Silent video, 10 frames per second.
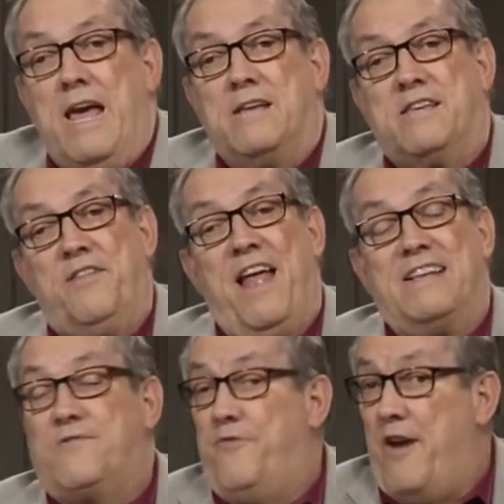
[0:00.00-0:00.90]
Yes, and
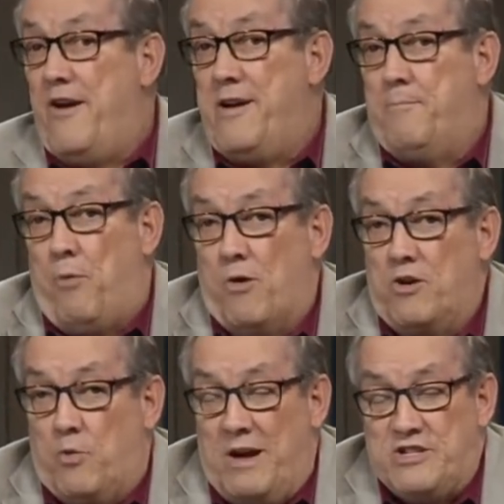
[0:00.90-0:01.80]
that's a very
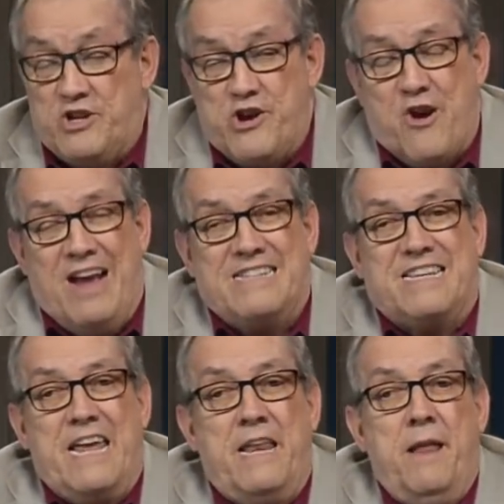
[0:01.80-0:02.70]
important question you're
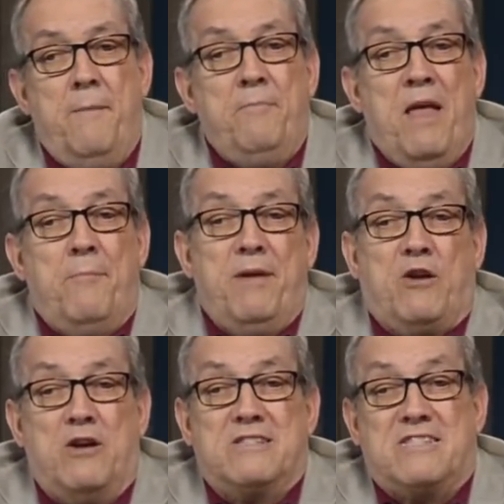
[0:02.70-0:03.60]
asking,
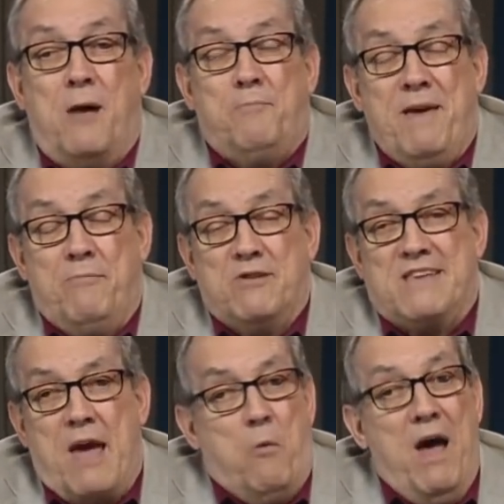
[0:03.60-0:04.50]
because some people
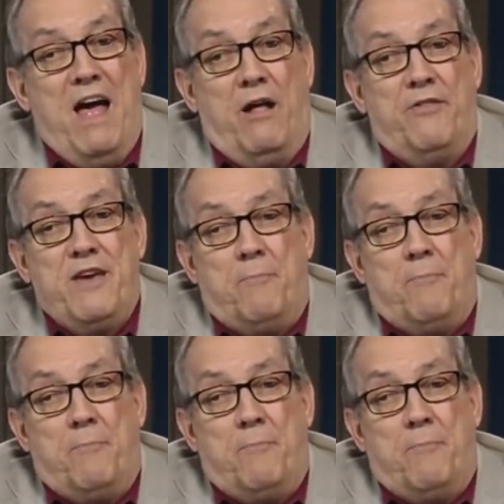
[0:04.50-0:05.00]
say, well,